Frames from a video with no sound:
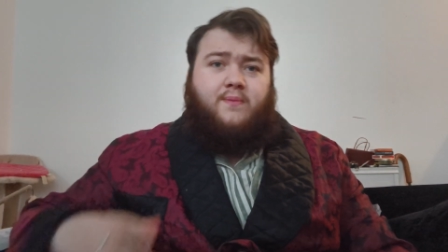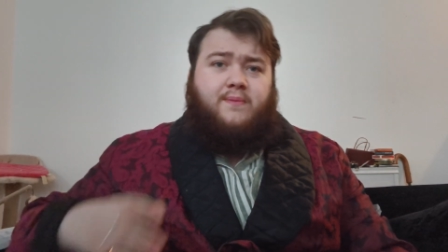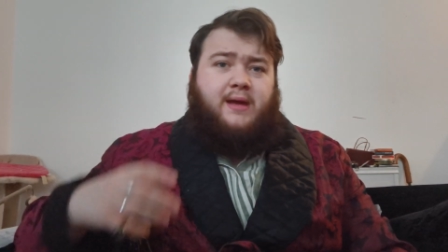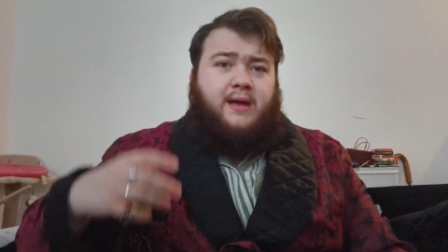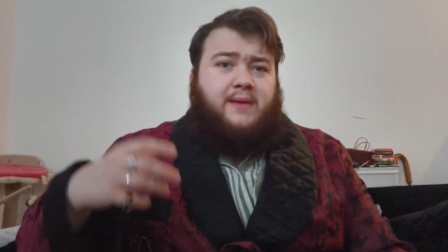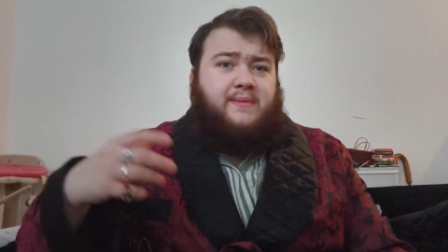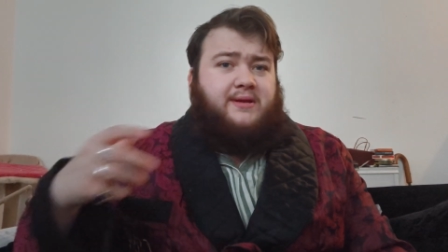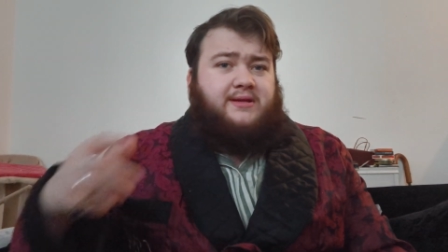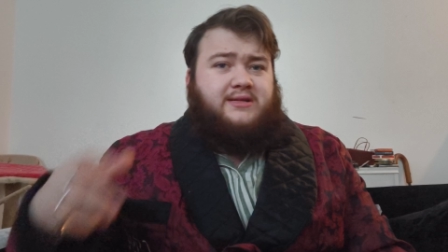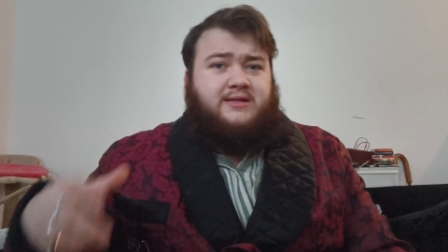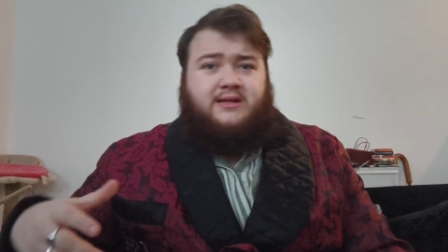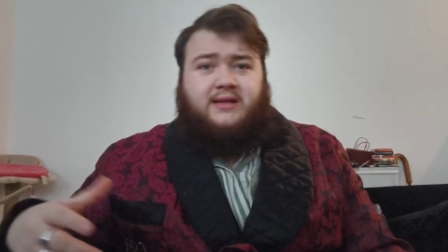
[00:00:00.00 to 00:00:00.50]

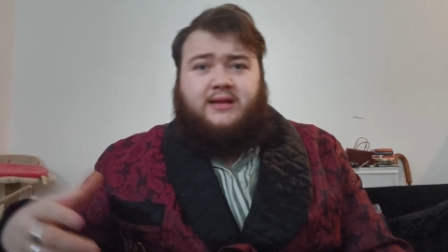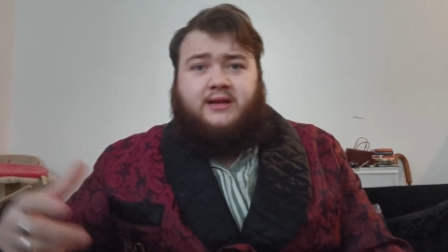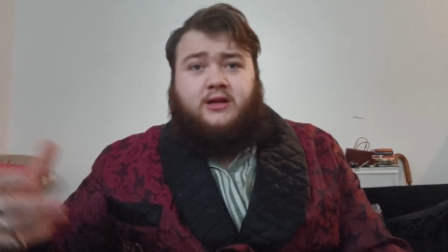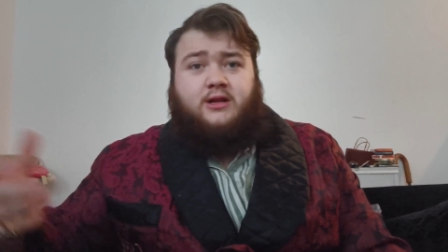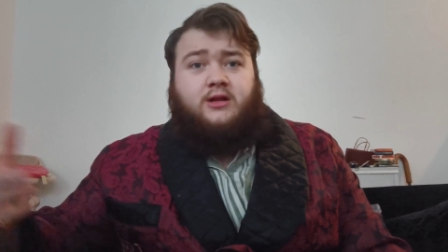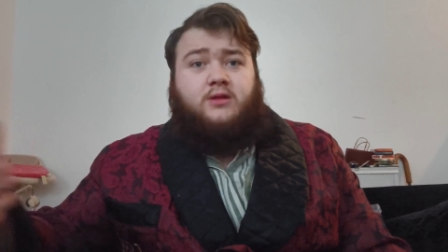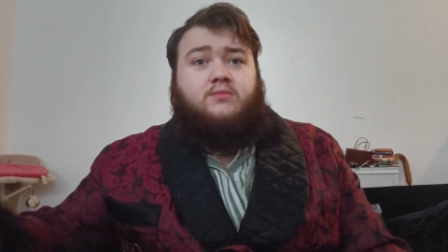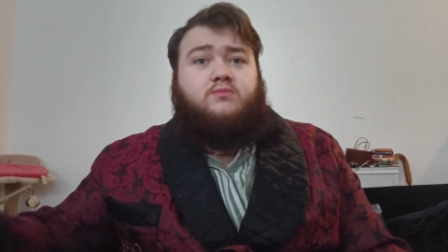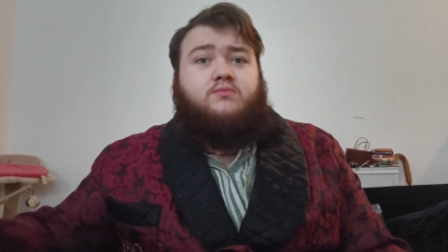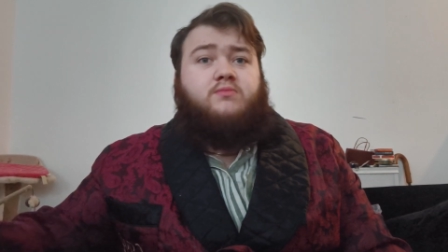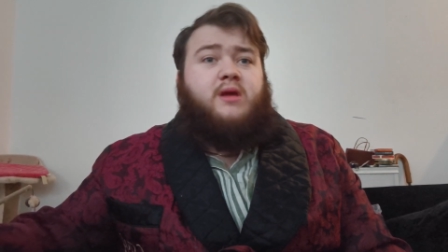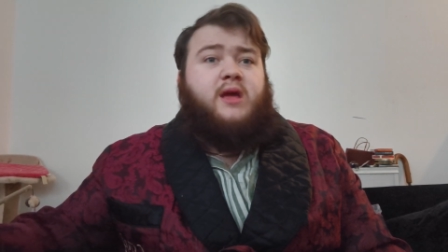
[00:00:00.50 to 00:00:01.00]
maybe as a
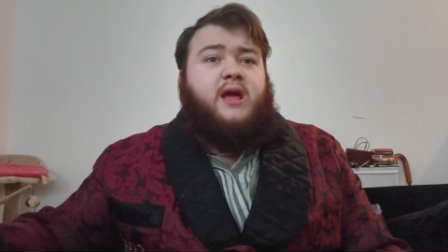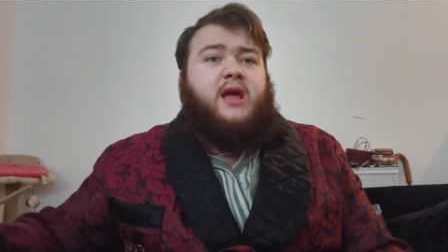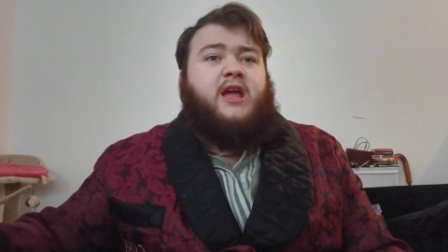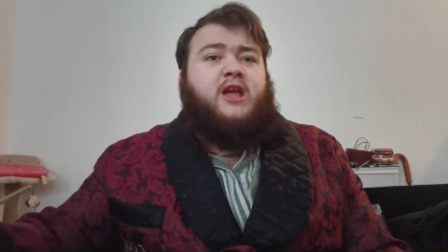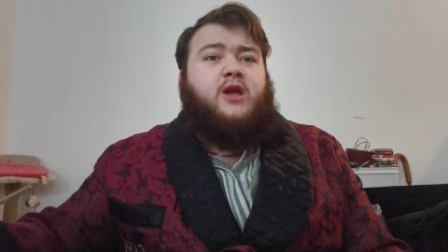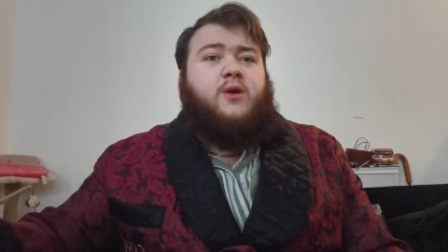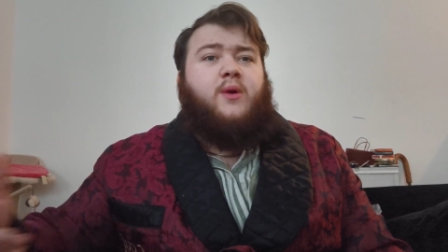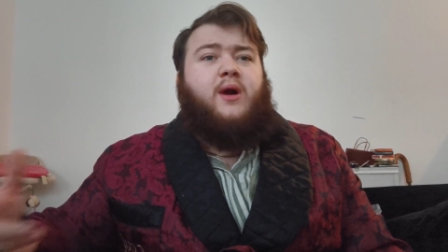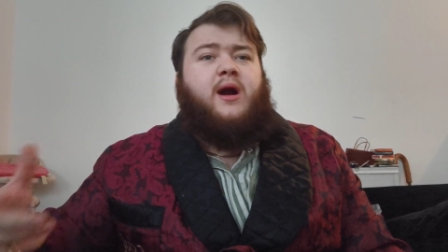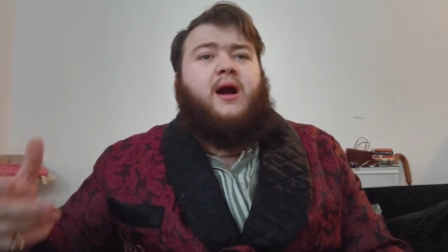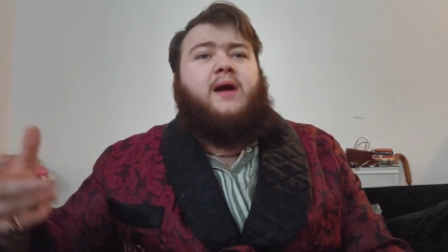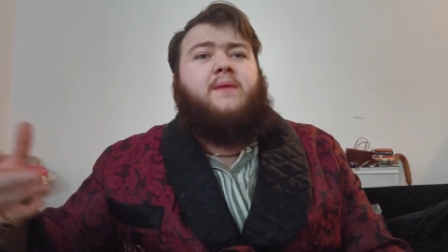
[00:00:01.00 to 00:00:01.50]
little, here
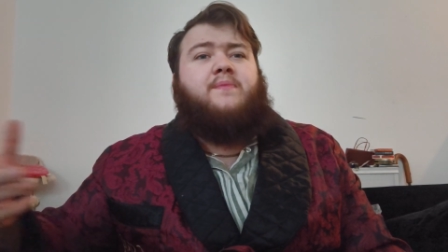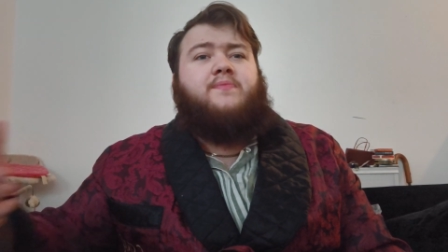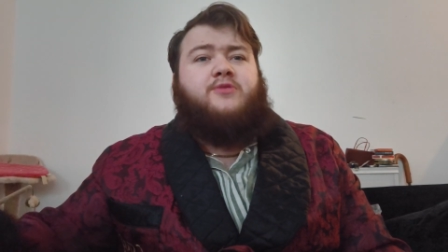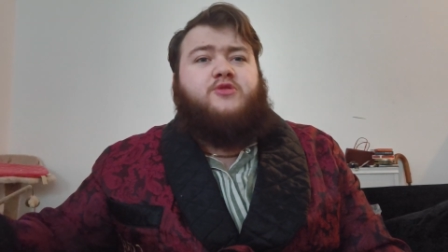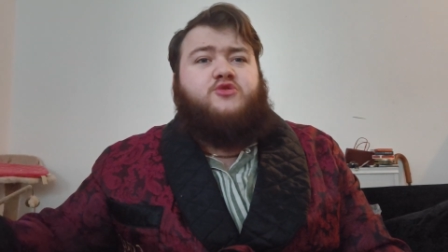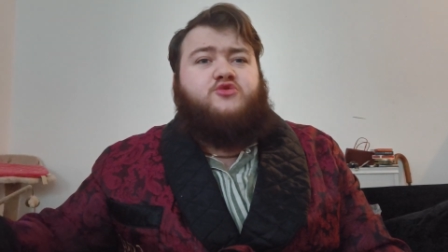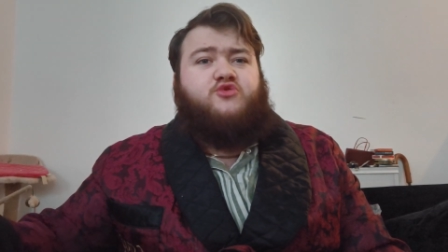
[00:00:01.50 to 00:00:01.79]
you are,